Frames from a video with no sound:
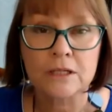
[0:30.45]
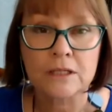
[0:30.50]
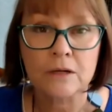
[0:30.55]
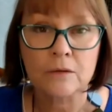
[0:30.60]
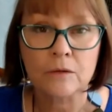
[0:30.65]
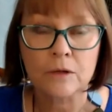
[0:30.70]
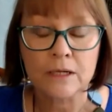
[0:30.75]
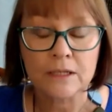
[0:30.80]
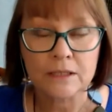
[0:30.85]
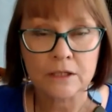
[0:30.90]

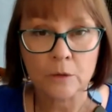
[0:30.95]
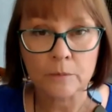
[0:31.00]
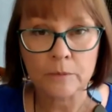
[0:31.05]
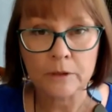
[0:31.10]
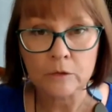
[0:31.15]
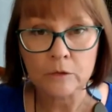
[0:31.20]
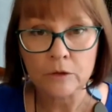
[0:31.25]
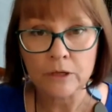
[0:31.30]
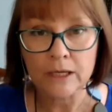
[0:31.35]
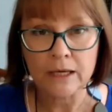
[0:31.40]
So as I said, I'll
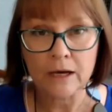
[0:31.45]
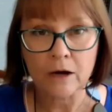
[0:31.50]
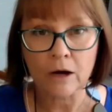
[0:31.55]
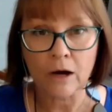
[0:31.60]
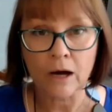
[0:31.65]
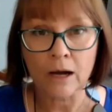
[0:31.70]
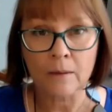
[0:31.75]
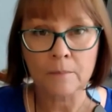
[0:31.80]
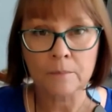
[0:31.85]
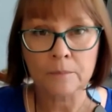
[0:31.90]
be looking
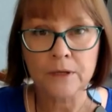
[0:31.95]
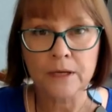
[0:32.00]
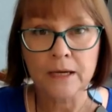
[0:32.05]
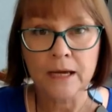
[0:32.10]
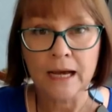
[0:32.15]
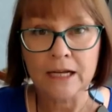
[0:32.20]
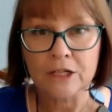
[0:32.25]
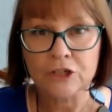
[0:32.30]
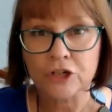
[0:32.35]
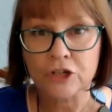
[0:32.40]
and
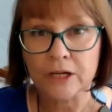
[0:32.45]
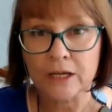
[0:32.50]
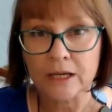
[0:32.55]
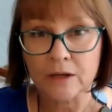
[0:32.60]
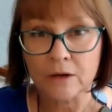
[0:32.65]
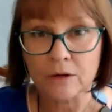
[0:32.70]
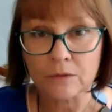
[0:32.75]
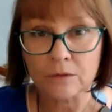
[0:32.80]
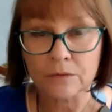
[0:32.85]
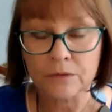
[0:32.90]

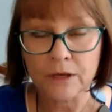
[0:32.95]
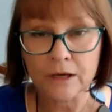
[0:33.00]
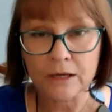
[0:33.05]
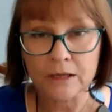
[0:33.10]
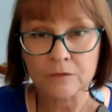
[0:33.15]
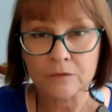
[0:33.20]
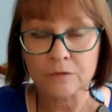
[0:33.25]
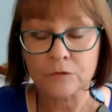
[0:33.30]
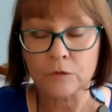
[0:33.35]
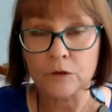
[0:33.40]
checking on
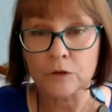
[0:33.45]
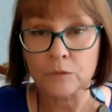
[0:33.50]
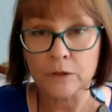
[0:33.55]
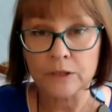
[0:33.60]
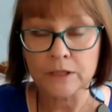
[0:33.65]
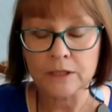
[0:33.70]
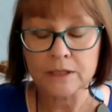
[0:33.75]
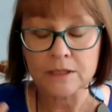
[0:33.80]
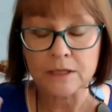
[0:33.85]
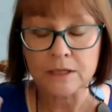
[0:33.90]
that for the
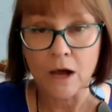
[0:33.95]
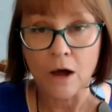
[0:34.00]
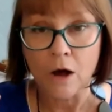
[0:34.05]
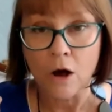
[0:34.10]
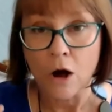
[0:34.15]
winners